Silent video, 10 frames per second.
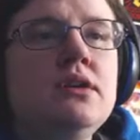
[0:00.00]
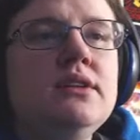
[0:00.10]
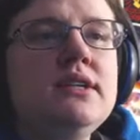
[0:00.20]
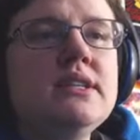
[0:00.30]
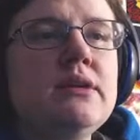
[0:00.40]

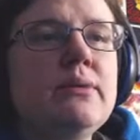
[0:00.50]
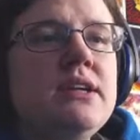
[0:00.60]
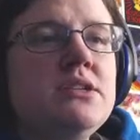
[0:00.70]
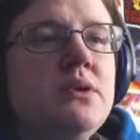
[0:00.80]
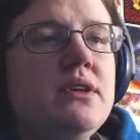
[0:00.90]
Let us get
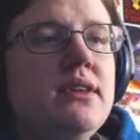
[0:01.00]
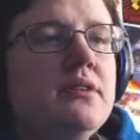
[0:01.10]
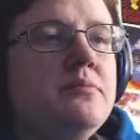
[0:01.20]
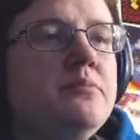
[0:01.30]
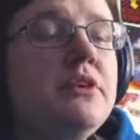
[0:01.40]
right to it
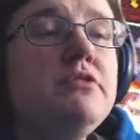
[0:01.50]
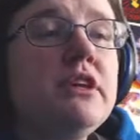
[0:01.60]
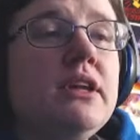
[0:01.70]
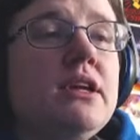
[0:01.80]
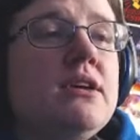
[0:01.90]
then.
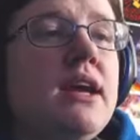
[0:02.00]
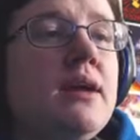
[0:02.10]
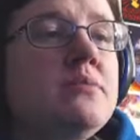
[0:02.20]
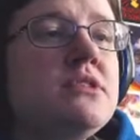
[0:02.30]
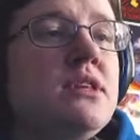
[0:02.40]
Minfilia
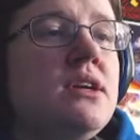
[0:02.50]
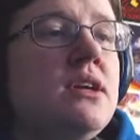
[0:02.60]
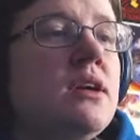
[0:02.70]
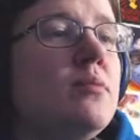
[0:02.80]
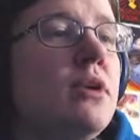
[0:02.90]
names
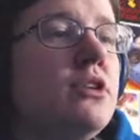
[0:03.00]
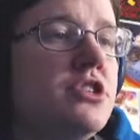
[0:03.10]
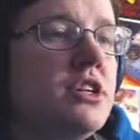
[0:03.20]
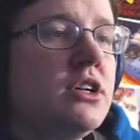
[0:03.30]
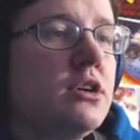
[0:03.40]
the
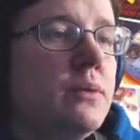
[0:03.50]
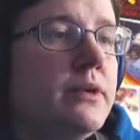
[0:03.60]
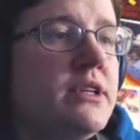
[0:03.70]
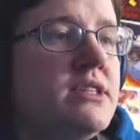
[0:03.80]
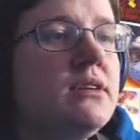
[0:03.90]
Amalj'aa
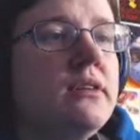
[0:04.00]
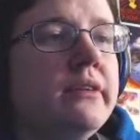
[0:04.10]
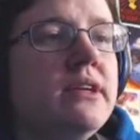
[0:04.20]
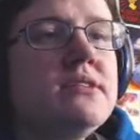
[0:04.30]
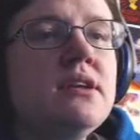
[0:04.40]
culprits in all
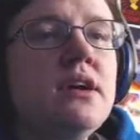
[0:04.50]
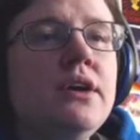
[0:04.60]
this.